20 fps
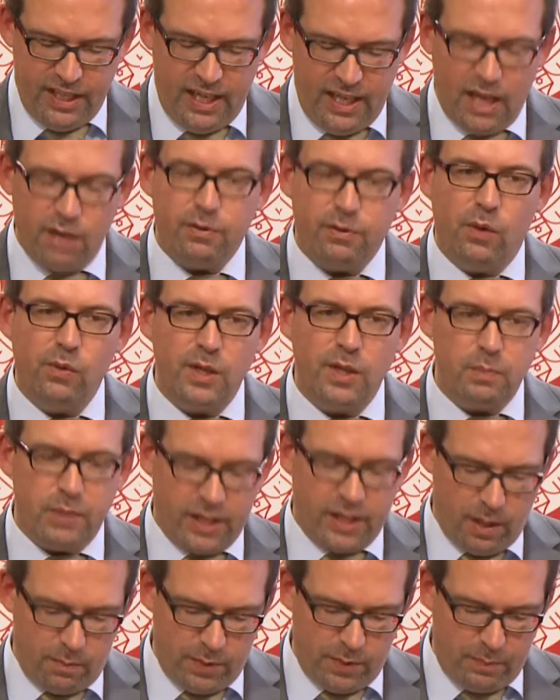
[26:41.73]
have only
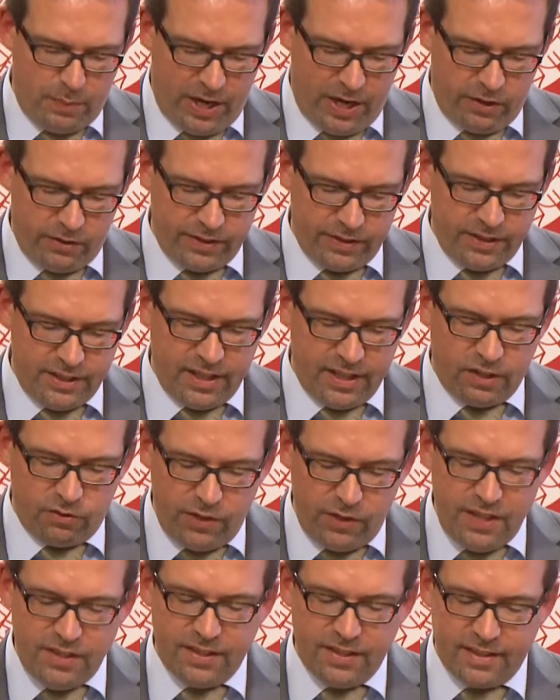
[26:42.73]
become apparent in
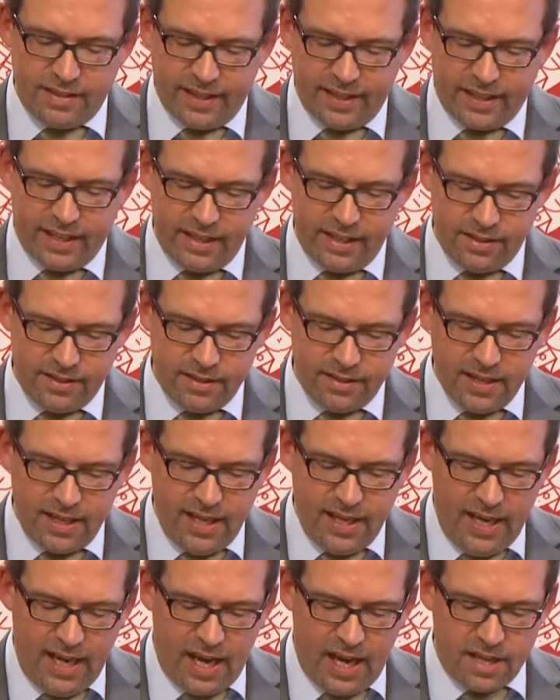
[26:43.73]
recent decades
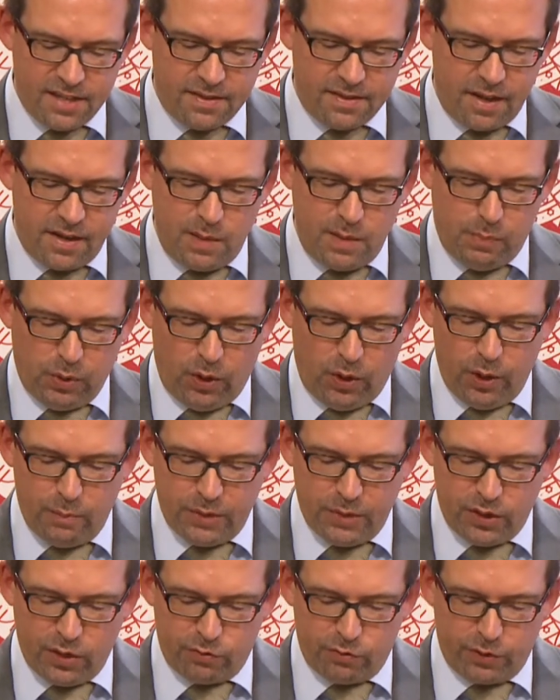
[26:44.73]
as the
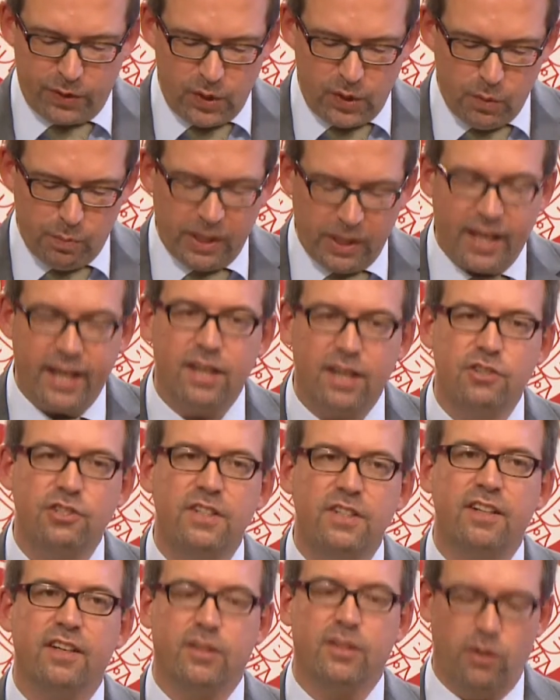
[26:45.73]
deployment of renewable energy
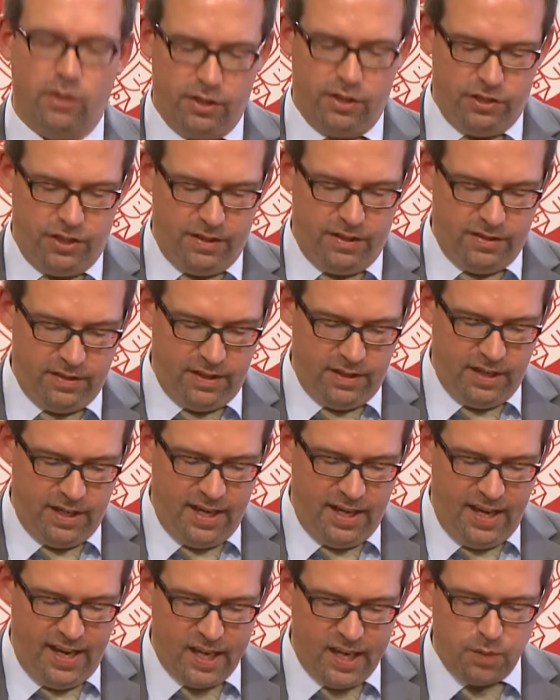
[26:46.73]
technologies
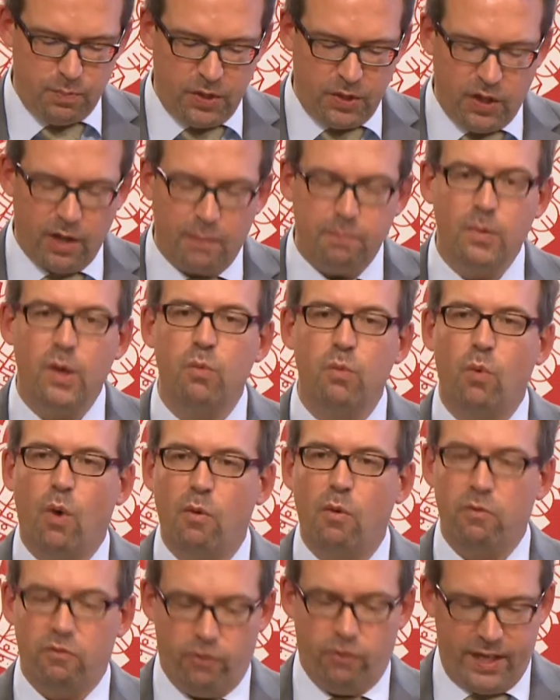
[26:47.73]
has become
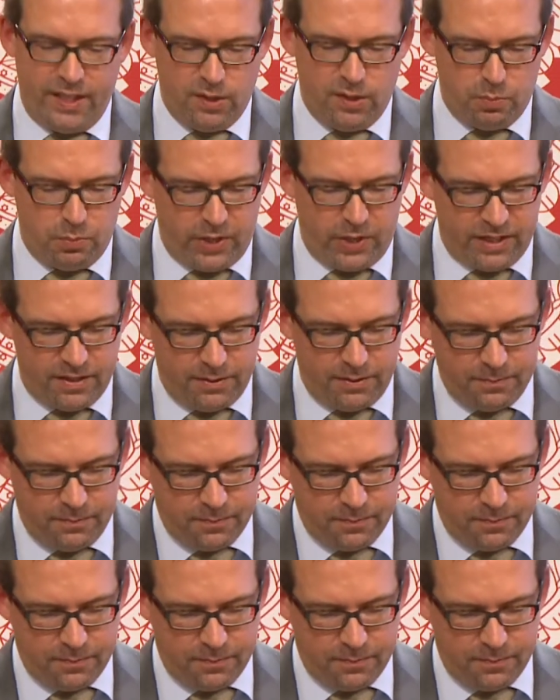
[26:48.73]
more widespread.